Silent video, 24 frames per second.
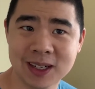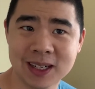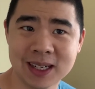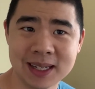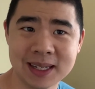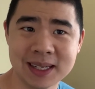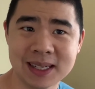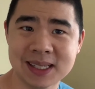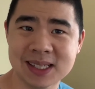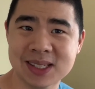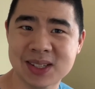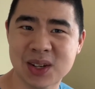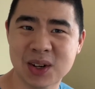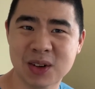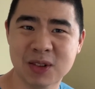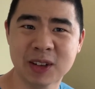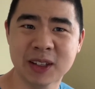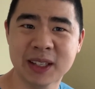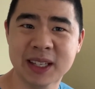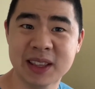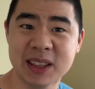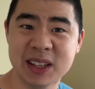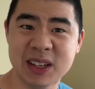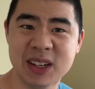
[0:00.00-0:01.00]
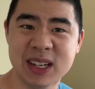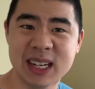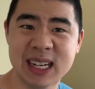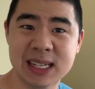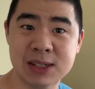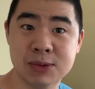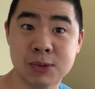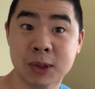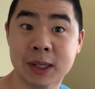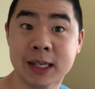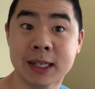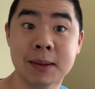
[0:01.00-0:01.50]
is you guys
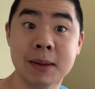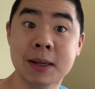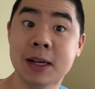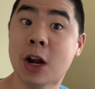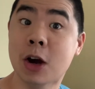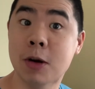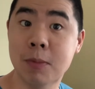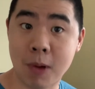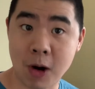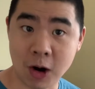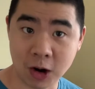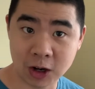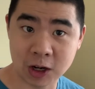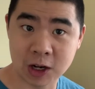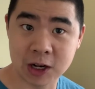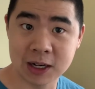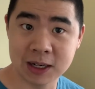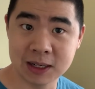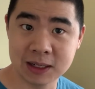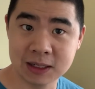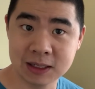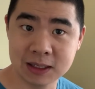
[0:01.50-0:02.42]
will get a no mark.